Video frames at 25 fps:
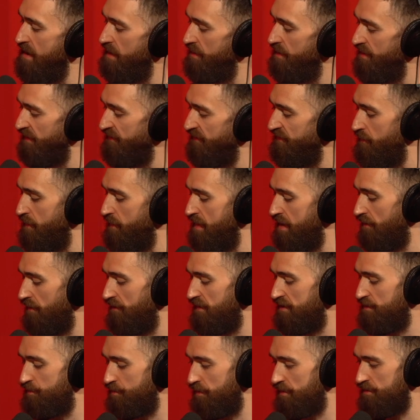main thing for me
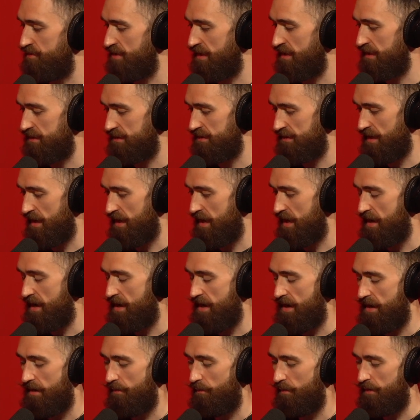on this project is
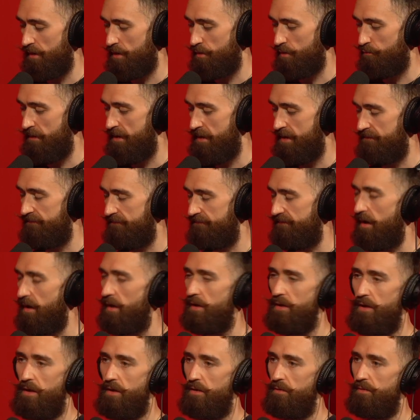I want to create
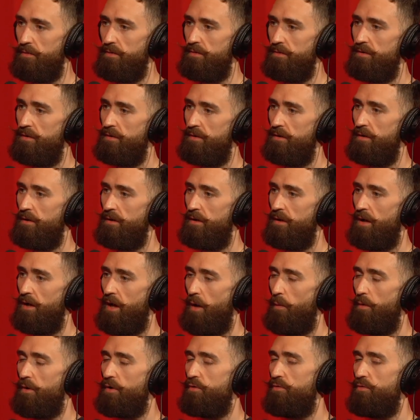value. I
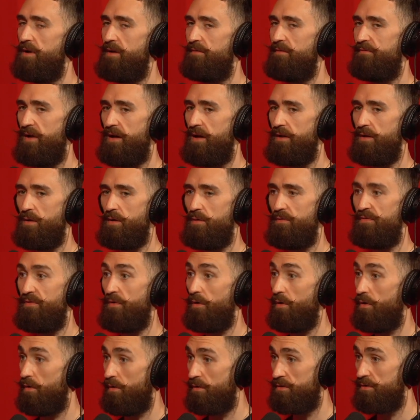want to create value
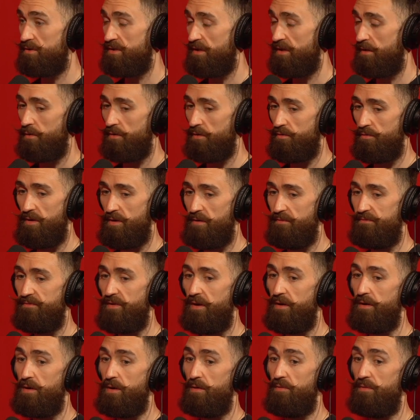for us, and I want to create
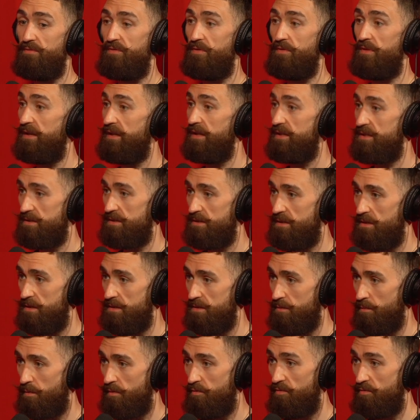value for the
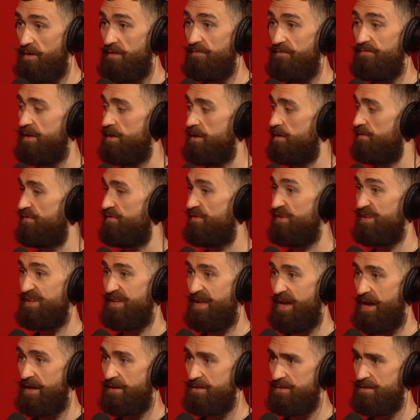listeners. I want to create value for the
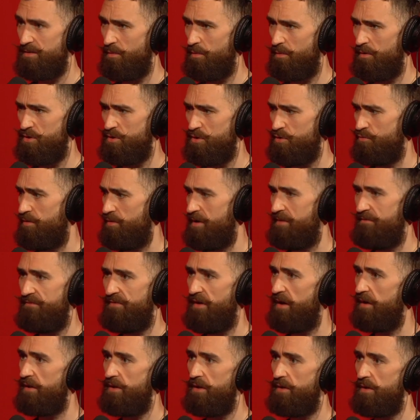guests. I want to just create
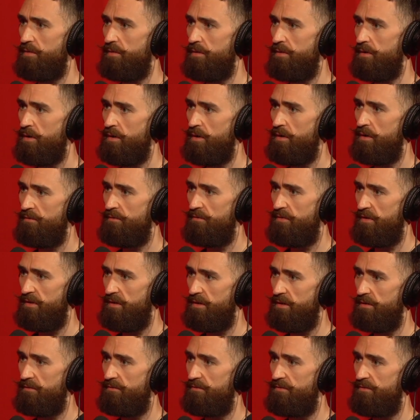value
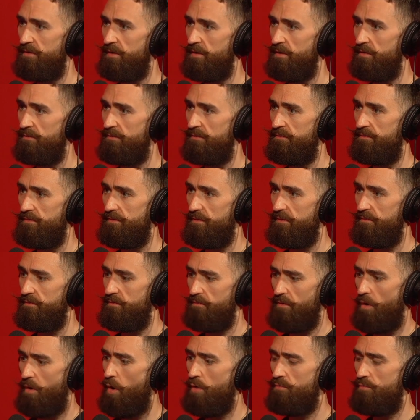for
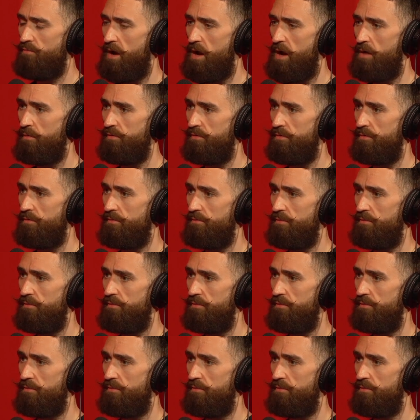all round.